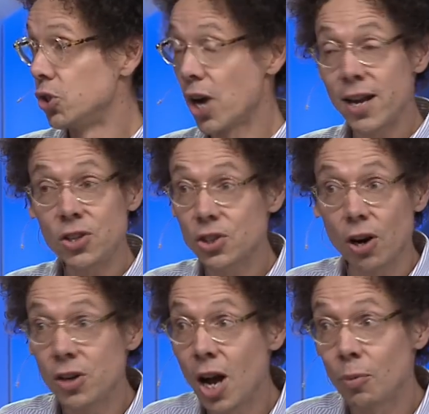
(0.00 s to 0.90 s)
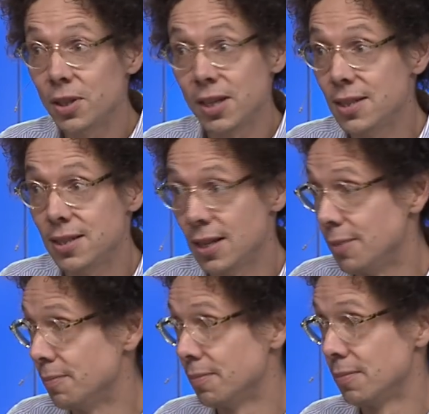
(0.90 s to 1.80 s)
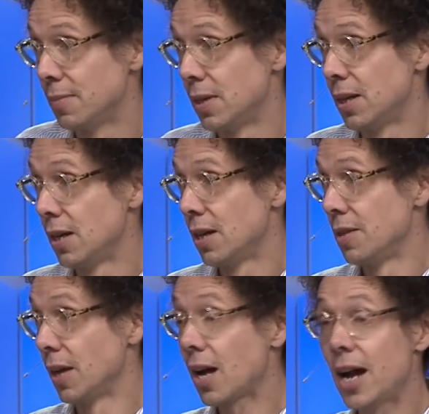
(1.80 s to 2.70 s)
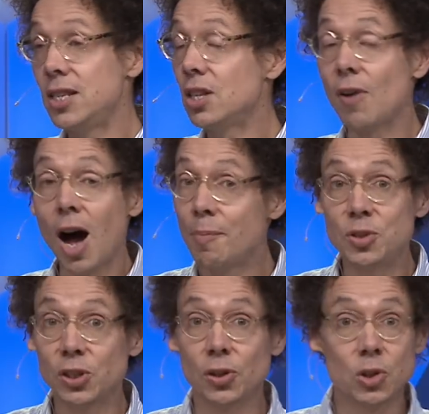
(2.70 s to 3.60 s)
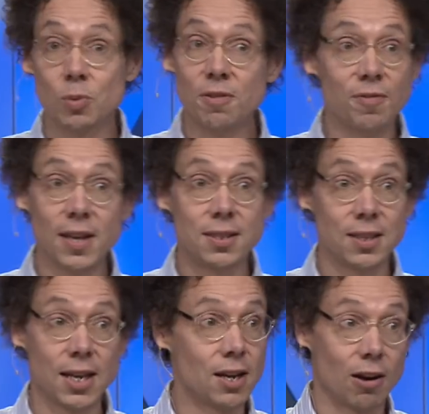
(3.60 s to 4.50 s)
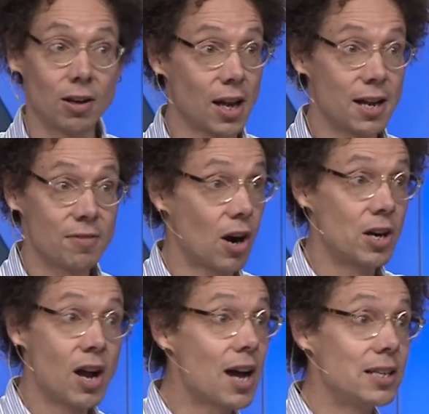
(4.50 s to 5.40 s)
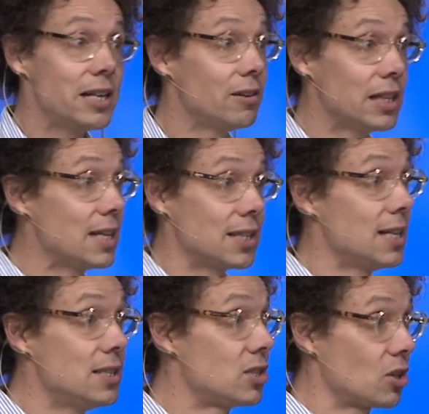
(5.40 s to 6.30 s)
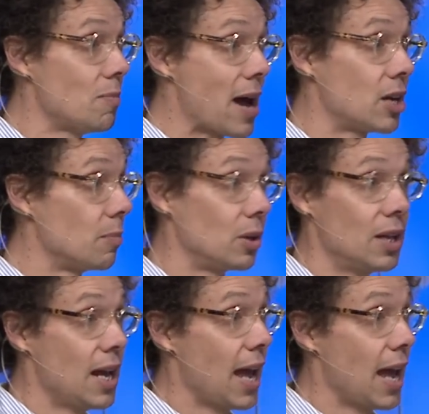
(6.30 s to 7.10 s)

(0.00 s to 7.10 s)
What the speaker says: Giants are not what they seem. The kinds of obstacles we face in our life are not nearly as insurmountable